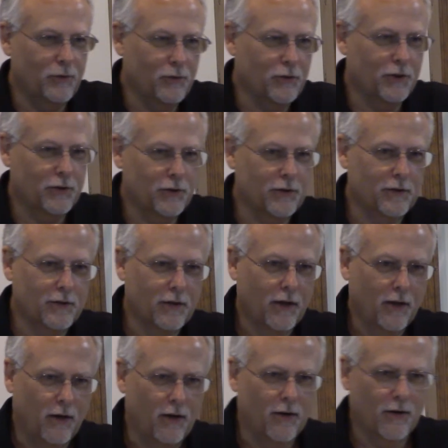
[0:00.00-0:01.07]
musicians,
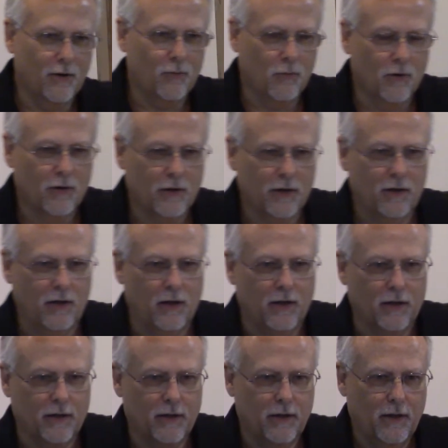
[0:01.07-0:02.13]
hard work and
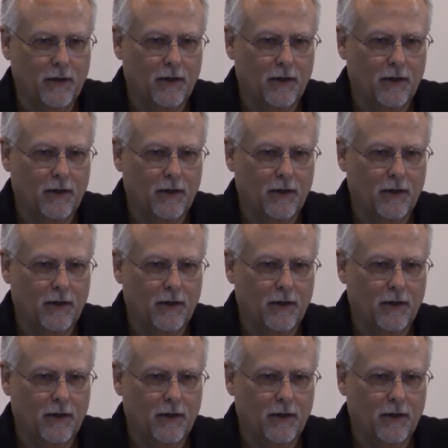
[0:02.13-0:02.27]
luck.